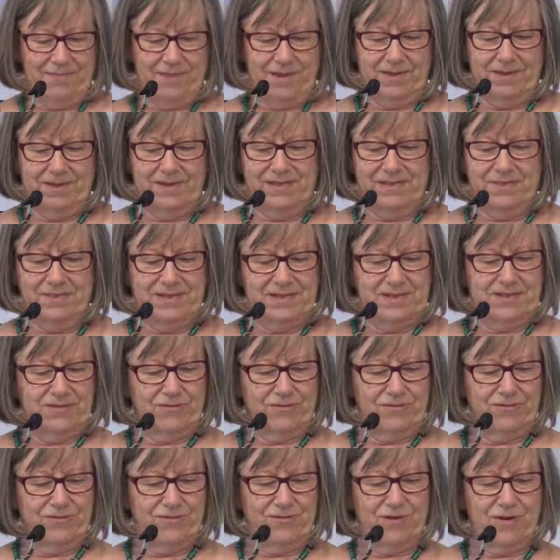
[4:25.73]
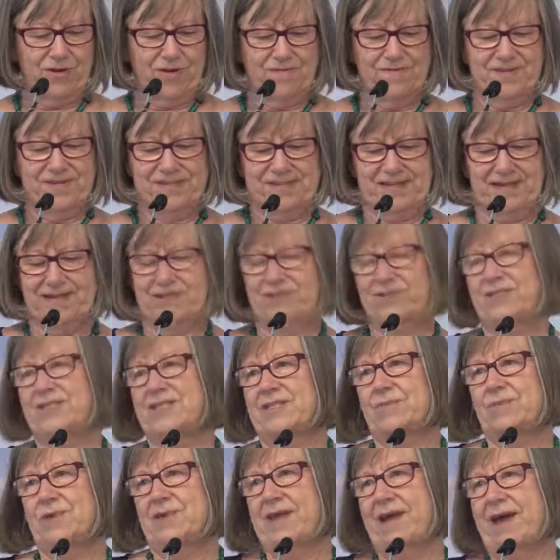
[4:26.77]
This was through
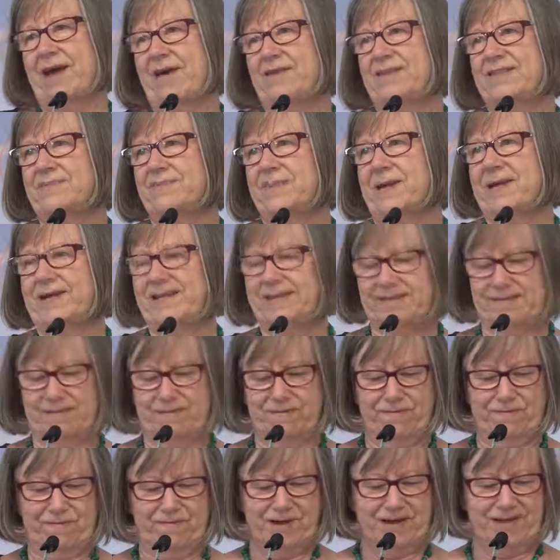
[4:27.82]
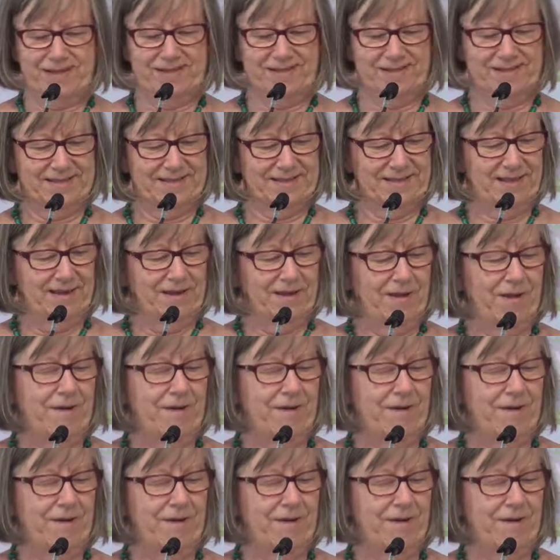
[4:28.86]
conversations with housemates and friends